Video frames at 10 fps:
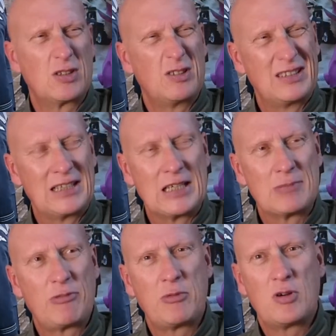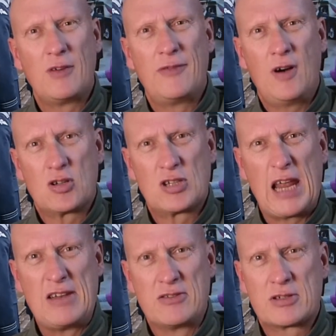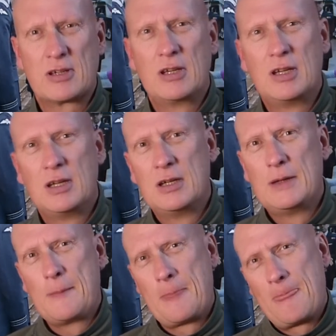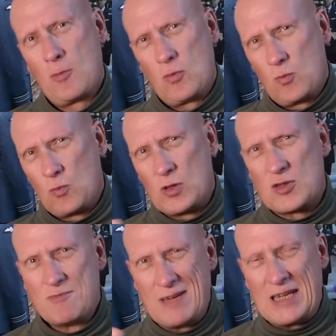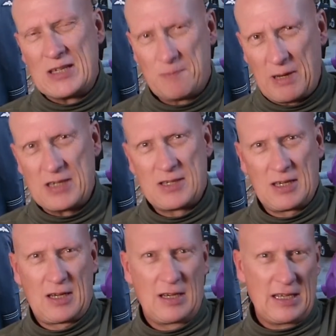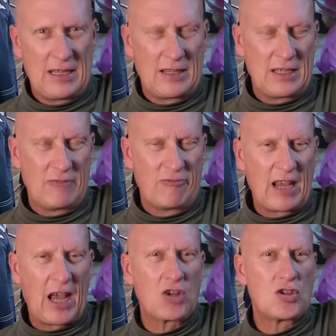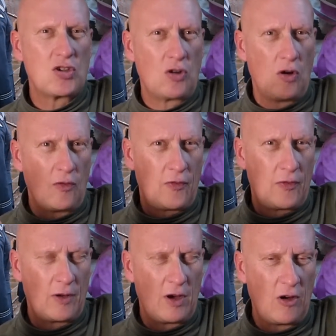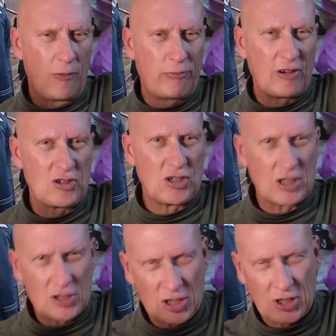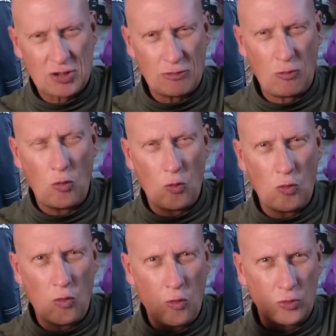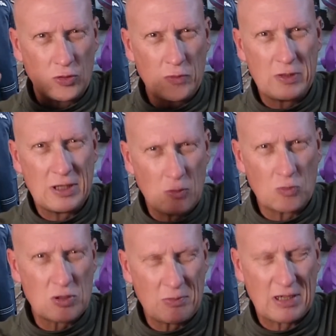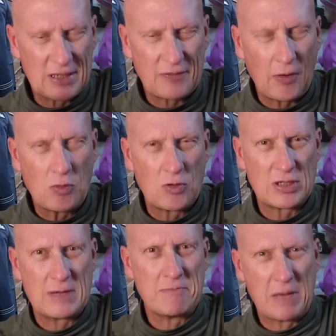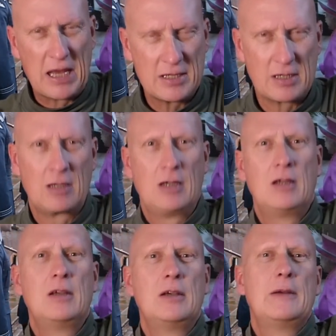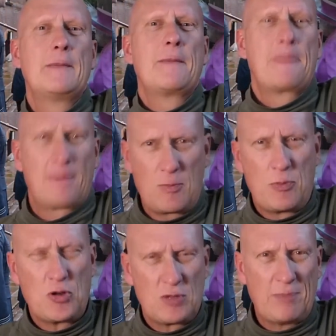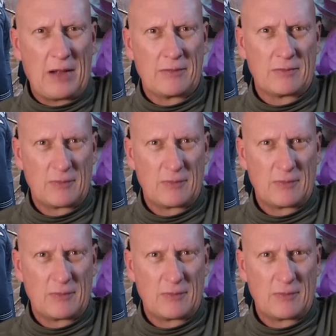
oh, yeah, he's probably got a fast lens. Which means, basically, the reaction of half-pressing the shutter or doing the automatic focusing bit. You push the button,